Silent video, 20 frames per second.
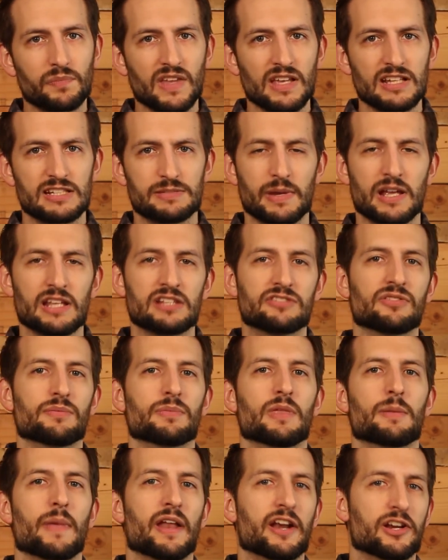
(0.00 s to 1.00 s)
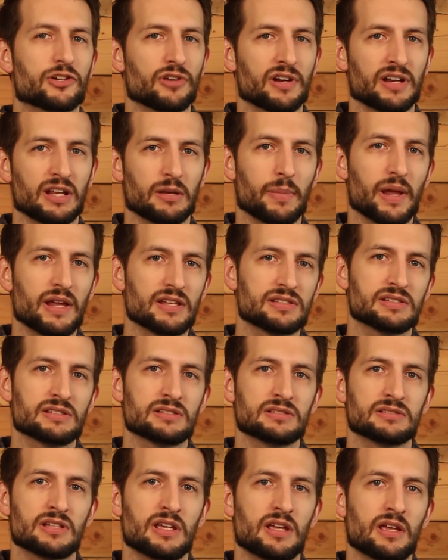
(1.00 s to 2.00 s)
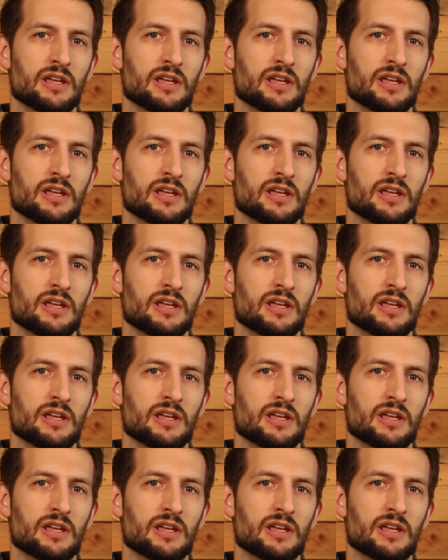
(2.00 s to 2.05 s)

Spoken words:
It spans from the Mediterranean basin,